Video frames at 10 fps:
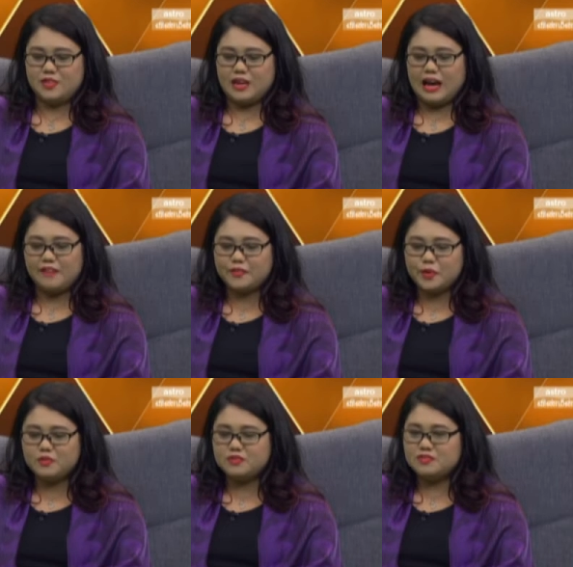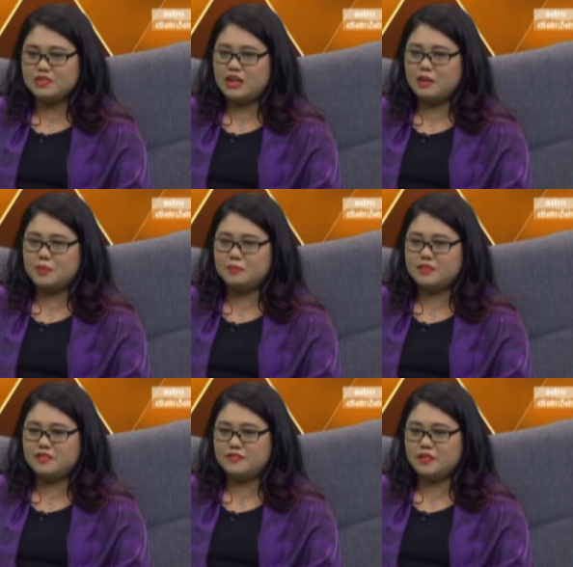I've known
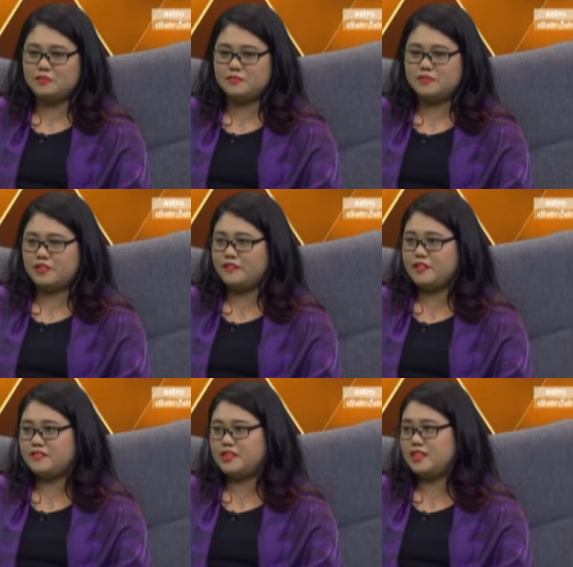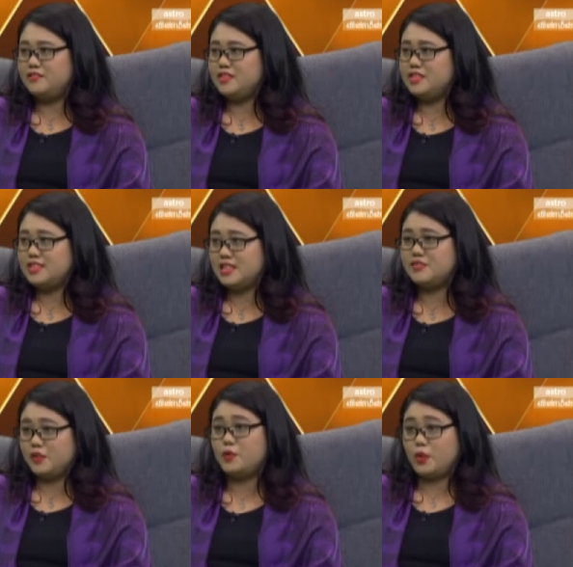people from Craft Haven and Real
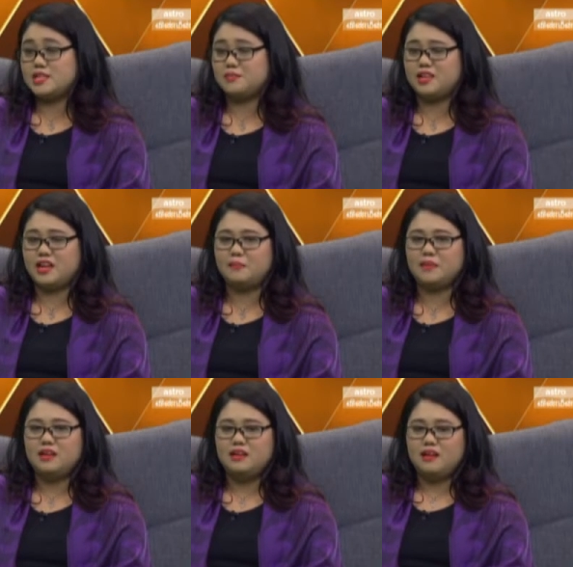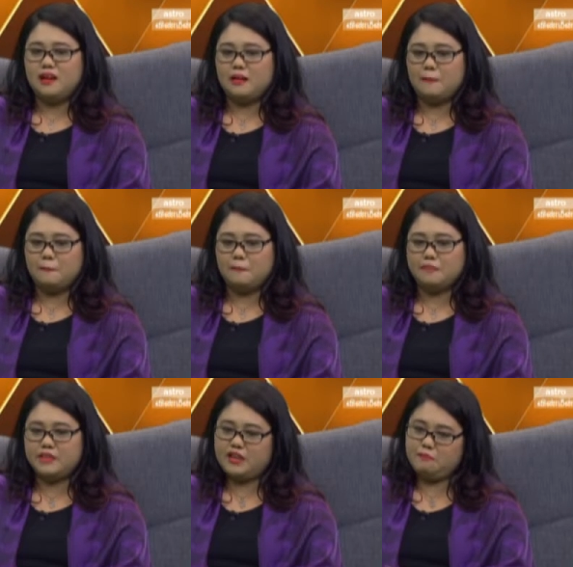Designs for quite some time.
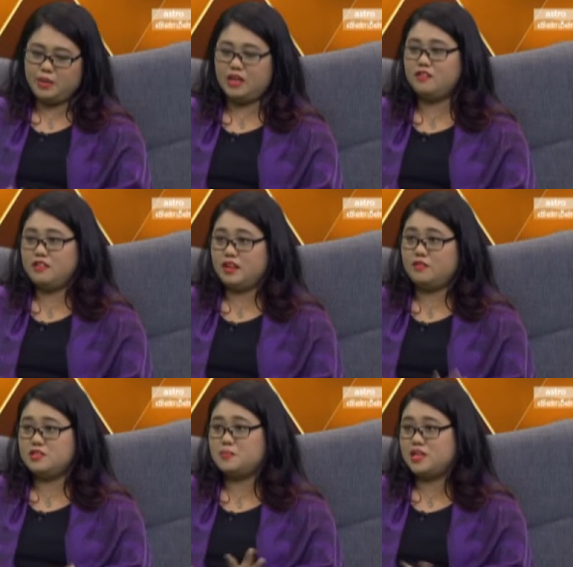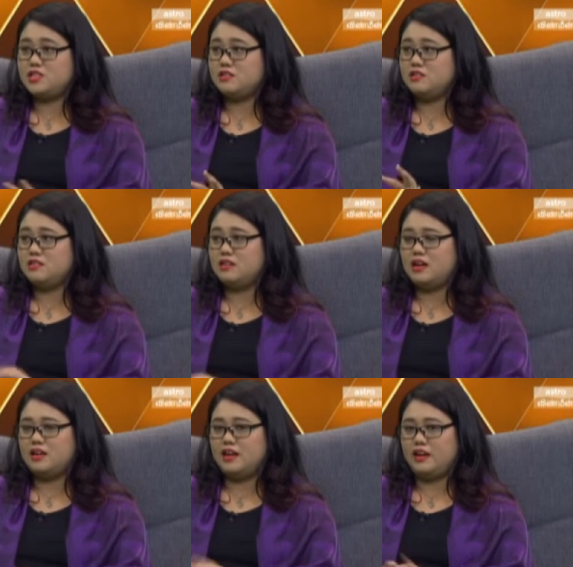They being on their own special,
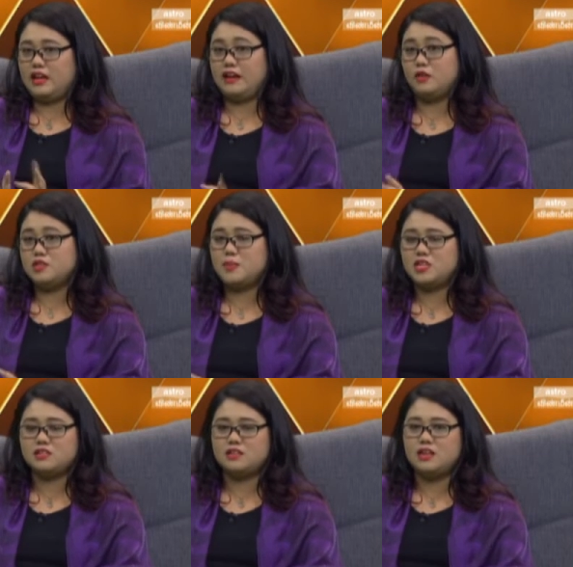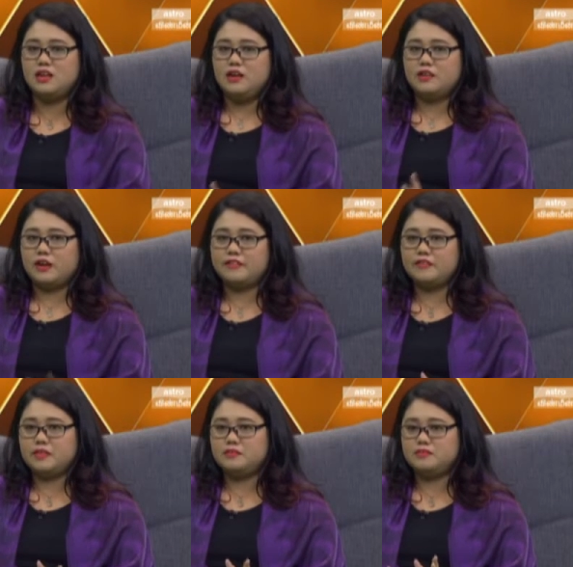they had their own specialty. Craft
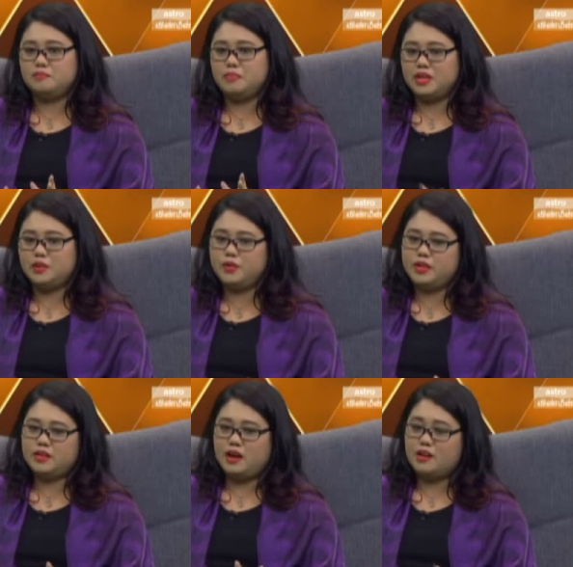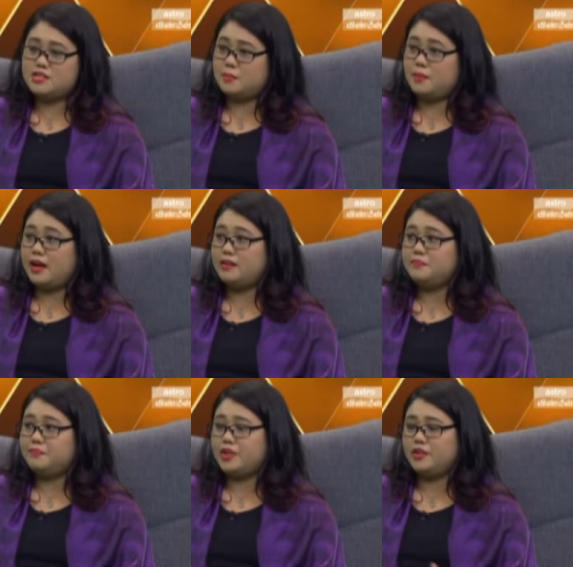Haven being known in the art supply,
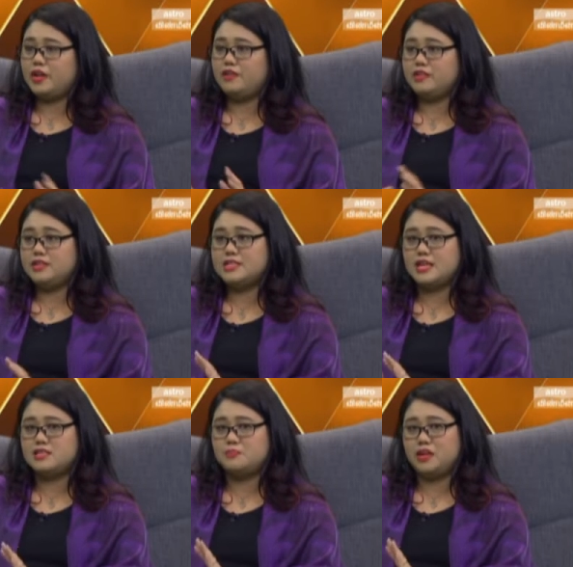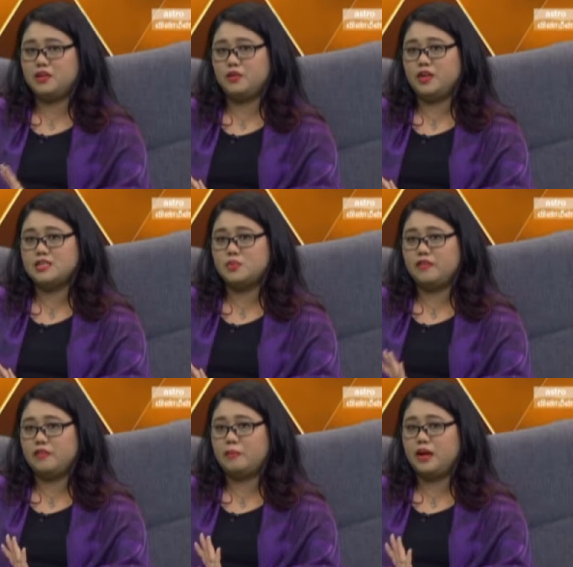you know, and Real Designs being known as
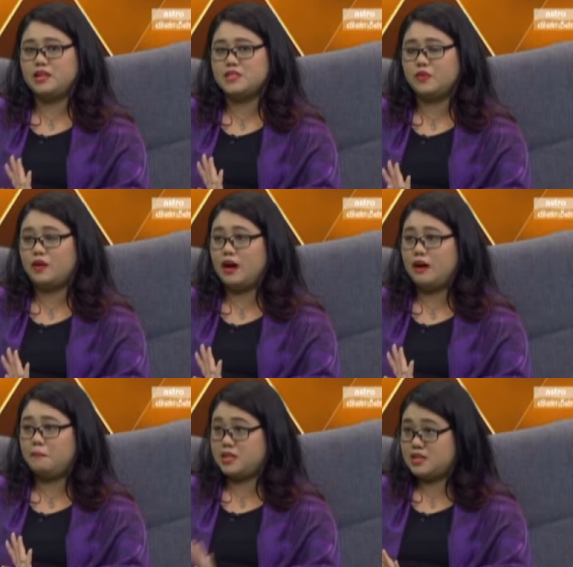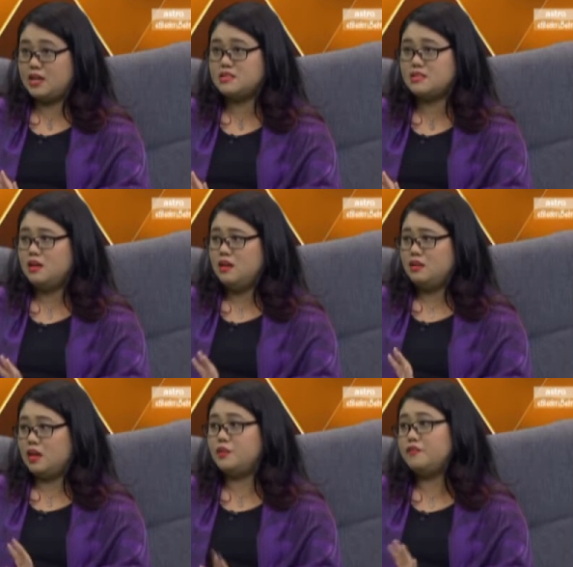one of the pioneers for bazaars.
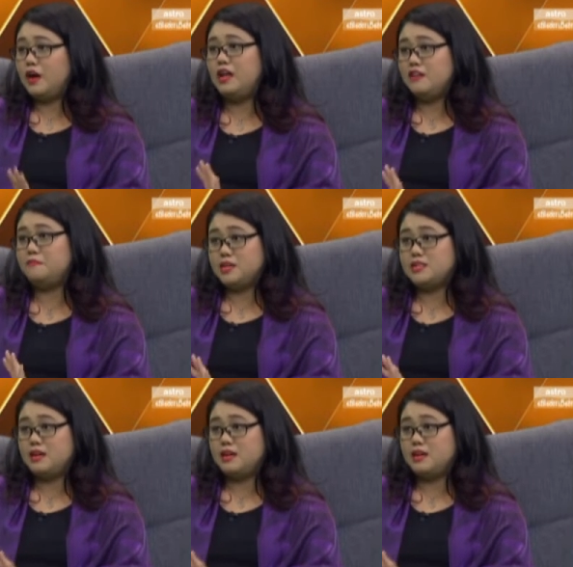They're known for I Love Bazaar